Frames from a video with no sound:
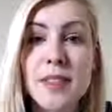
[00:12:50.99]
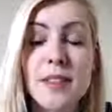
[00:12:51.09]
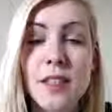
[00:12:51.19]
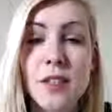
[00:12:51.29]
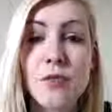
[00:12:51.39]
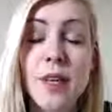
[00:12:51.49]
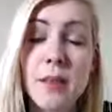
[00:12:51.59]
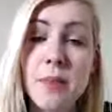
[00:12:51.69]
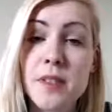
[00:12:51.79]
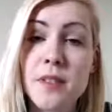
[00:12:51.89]
it's not the
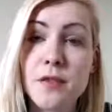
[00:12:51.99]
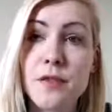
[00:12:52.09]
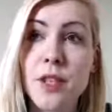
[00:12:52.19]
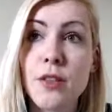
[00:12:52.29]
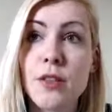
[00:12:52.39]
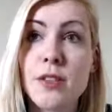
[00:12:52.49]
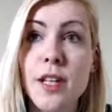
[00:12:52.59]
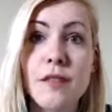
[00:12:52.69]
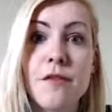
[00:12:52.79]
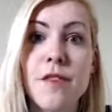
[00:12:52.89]
right business for you. It's
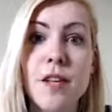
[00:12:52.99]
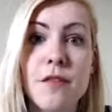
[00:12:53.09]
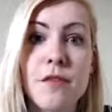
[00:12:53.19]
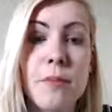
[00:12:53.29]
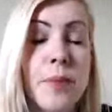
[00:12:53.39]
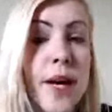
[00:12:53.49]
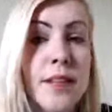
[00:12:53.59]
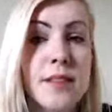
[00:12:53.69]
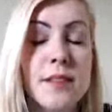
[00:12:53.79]
not fair for pets.